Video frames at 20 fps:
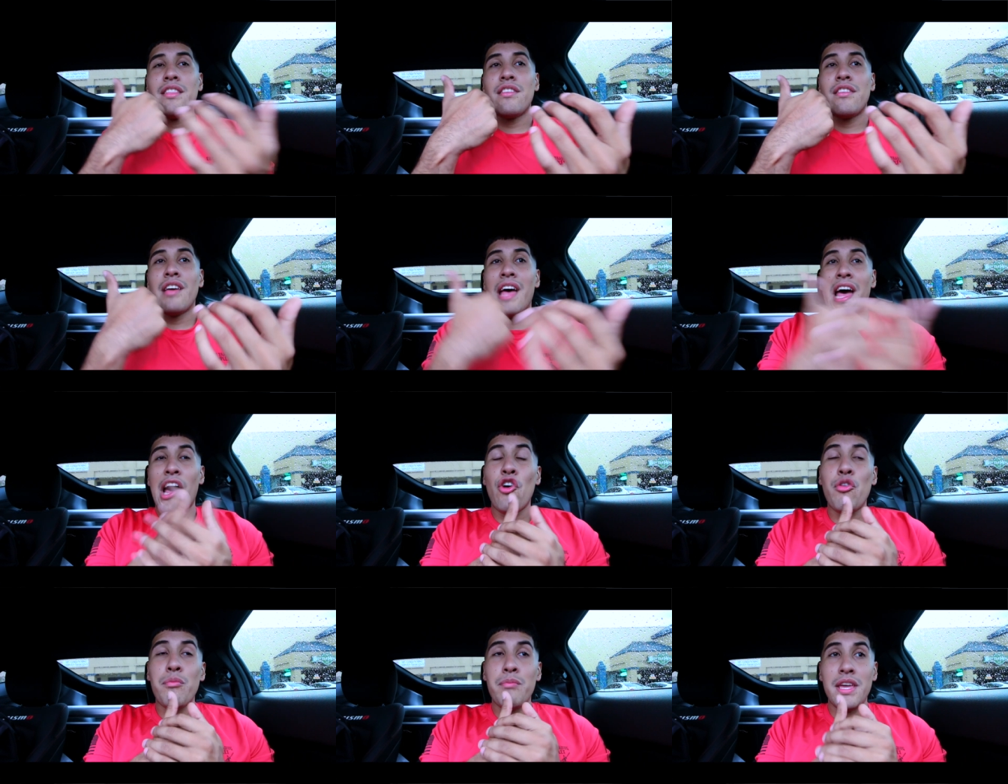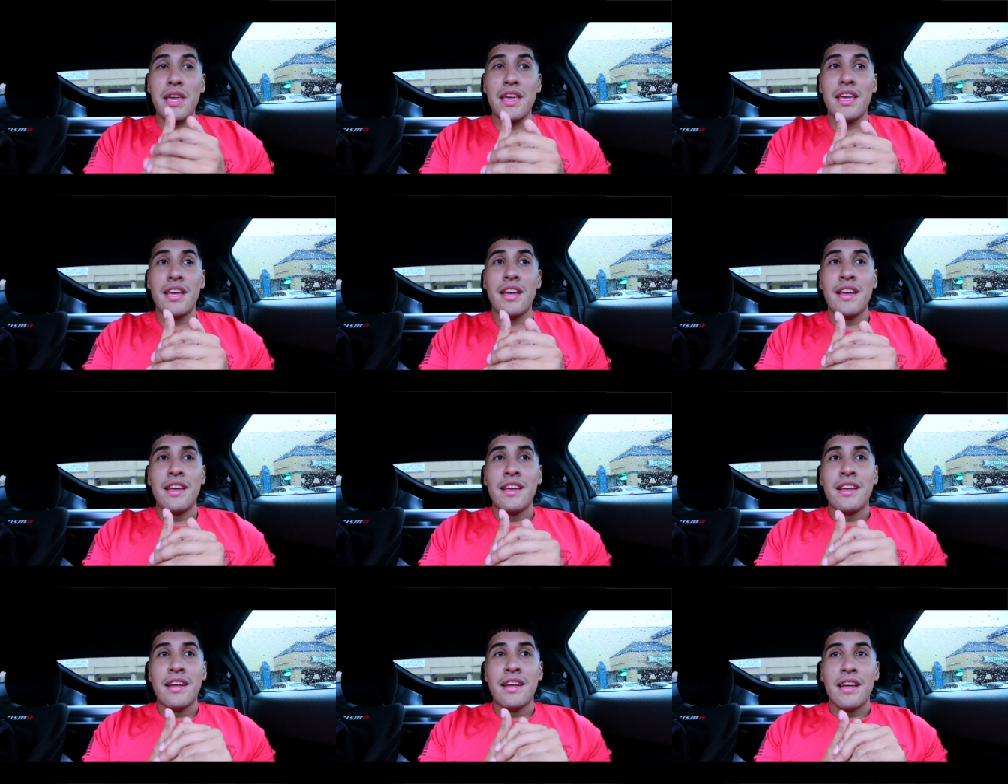to help me
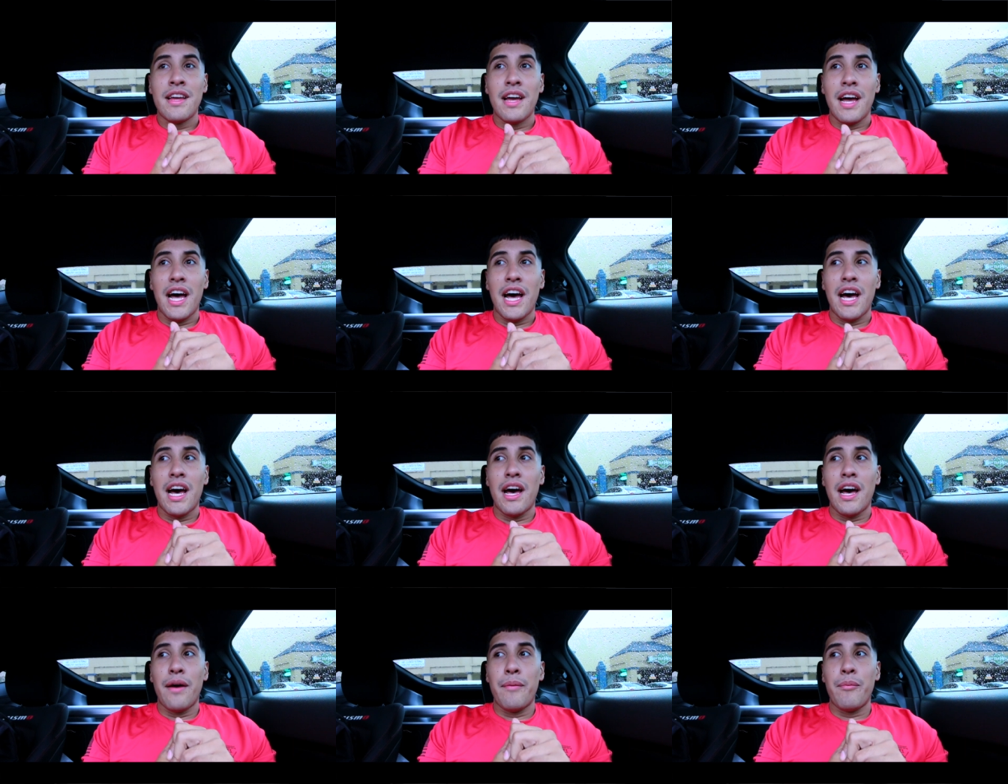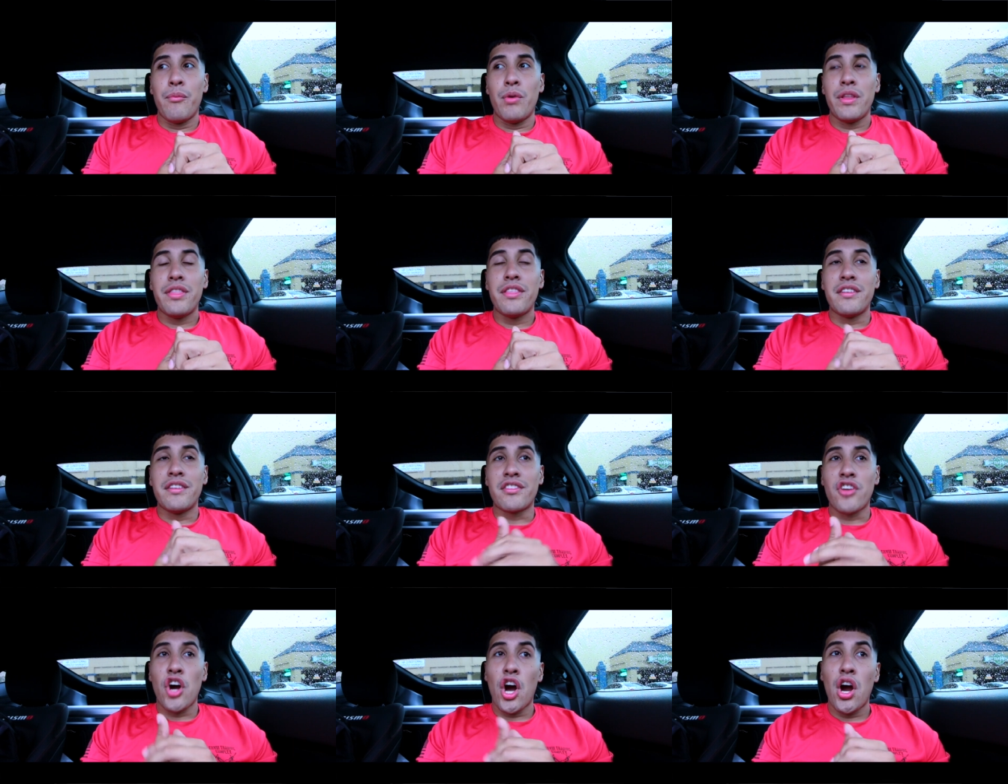um, with
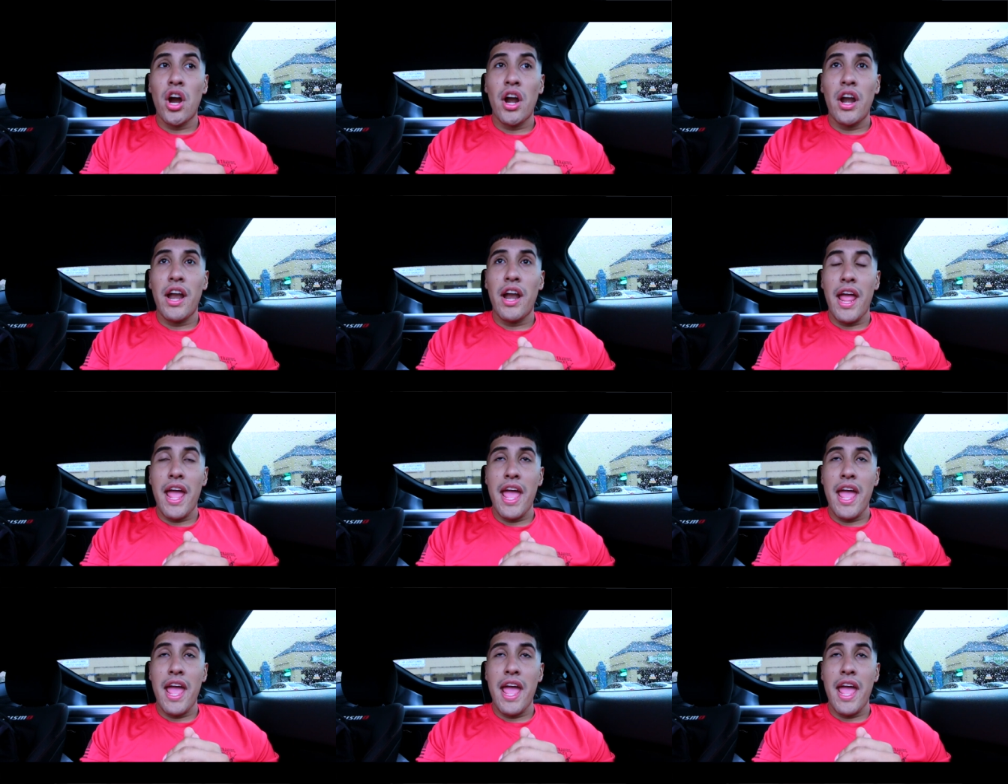this car.